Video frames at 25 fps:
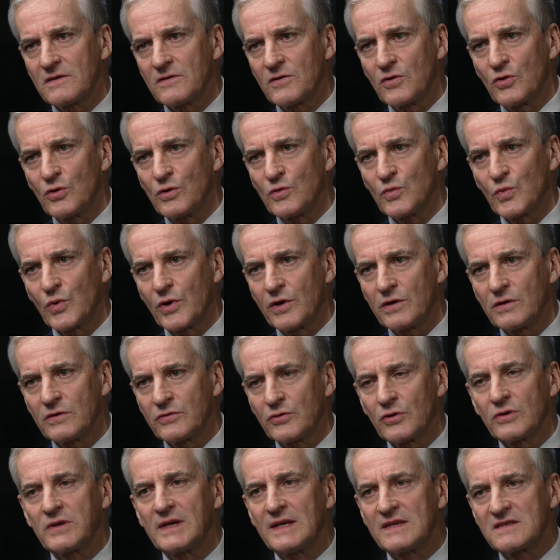the whole
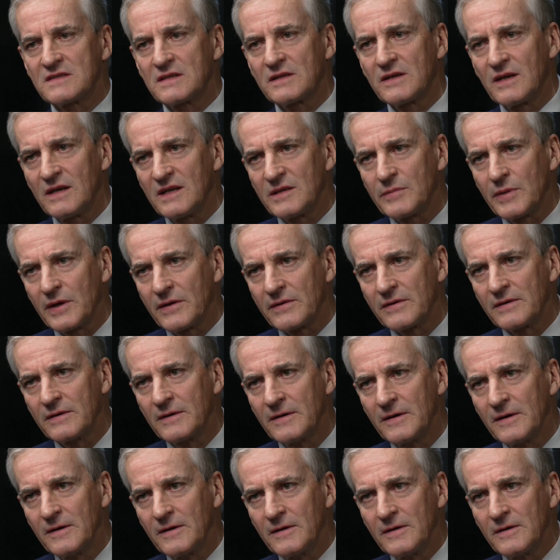world, not least the Taliban,
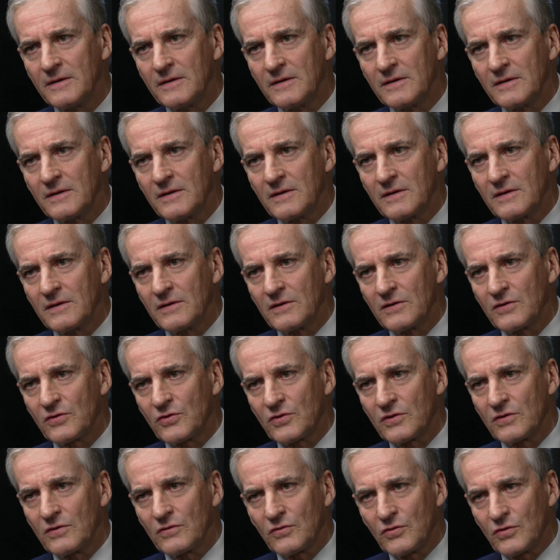
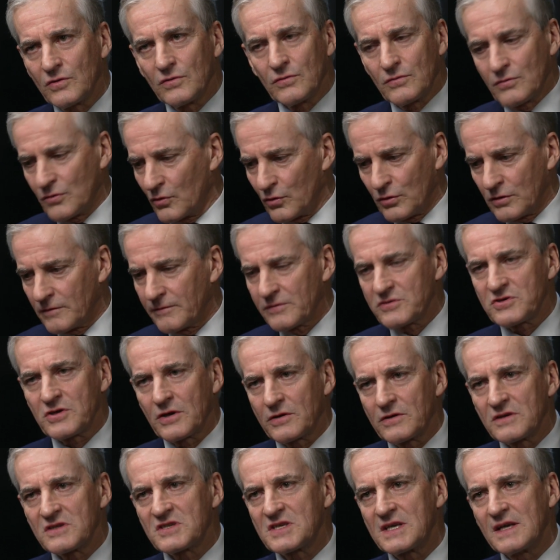to all of a
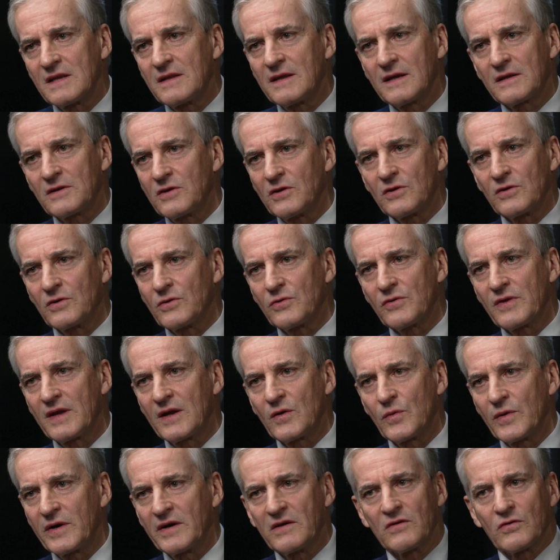sudden see that you know,
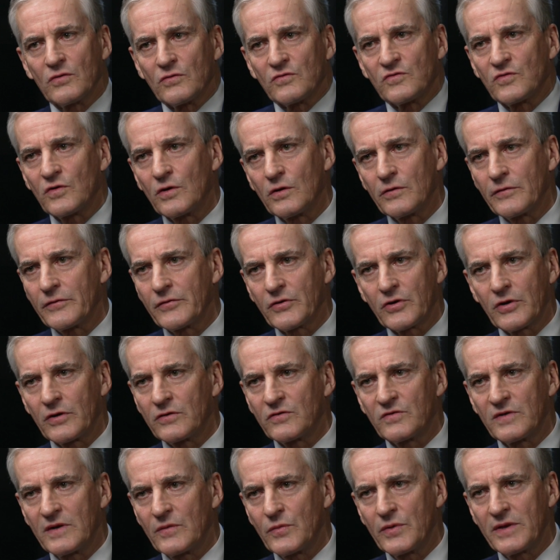they were in control of the
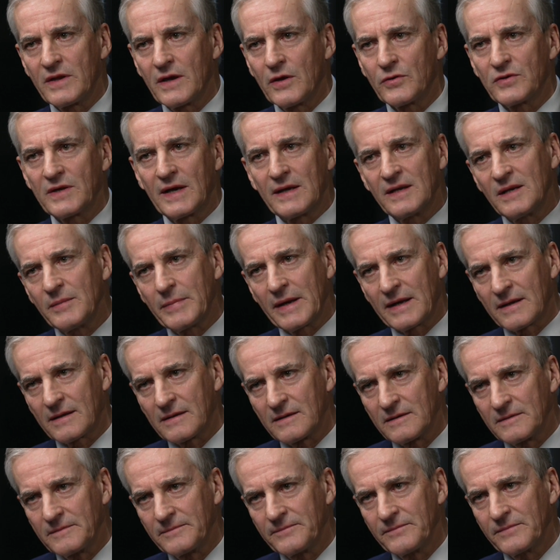country without any
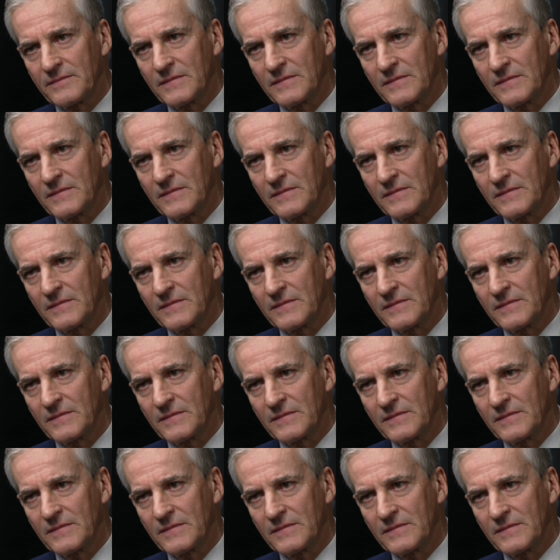battle.